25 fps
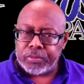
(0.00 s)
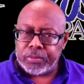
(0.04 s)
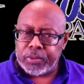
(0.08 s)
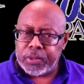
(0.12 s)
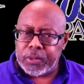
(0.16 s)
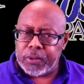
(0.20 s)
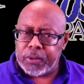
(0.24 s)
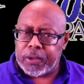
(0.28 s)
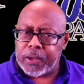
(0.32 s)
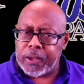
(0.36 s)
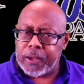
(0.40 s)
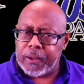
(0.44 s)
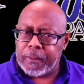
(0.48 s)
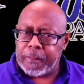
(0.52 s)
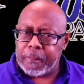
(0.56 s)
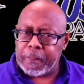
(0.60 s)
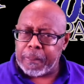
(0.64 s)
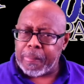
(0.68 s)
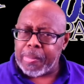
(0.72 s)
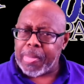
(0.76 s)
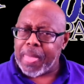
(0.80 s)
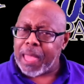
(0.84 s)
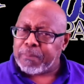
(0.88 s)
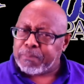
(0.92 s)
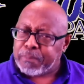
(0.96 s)
Okay?
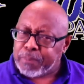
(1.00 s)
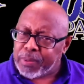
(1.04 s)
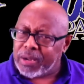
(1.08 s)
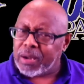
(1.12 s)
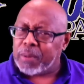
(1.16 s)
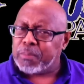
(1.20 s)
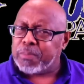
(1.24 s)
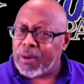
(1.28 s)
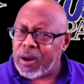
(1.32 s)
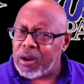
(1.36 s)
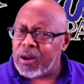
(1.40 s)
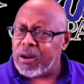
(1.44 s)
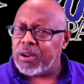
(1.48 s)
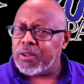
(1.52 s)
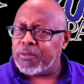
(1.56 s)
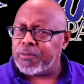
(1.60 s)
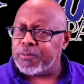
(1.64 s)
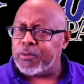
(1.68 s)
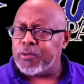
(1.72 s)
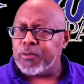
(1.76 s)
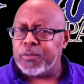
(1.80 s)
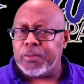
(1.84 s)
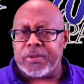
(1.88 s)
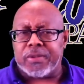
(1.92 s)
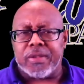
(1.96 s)
I've been a part of
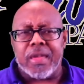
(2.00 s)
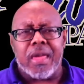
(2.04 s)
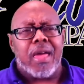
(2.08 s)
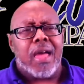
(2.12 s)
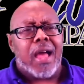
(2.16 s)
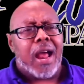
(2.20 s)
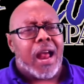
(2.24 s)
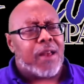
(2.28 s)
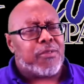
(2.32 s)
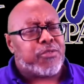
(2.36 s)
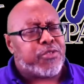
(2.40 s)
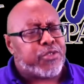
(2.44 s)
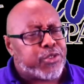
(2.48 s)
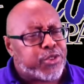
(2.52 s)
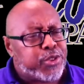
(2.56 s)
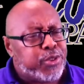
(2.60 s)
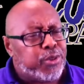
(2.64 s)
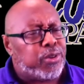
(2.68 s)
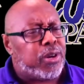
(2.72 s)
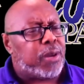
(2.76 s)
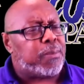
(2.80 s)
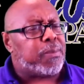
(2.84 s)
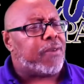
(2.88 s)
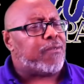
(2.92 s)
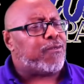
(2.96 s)
movements. I've
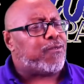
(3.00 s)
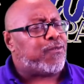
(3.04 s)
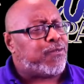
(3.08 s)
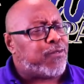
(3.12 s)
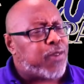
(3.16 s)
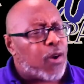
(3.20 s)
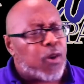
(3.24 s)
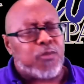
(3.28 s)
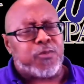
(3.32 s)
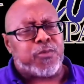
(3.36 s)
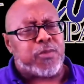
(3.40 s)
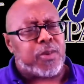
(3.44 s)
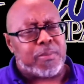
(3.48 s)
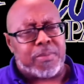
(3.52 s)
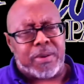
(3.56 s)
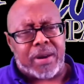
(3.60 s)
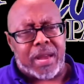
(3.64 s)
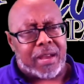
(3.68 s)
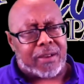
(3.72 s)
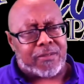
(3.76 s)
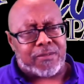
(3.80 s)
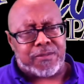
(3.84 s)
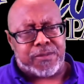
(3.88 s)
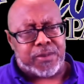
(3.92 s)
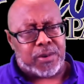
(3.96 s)
stood up and fought for
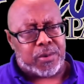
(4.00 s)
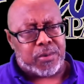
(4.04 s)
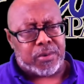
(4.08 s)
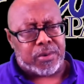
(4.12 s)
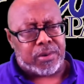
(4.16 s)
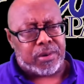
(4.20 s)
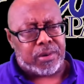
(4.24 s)
black folk.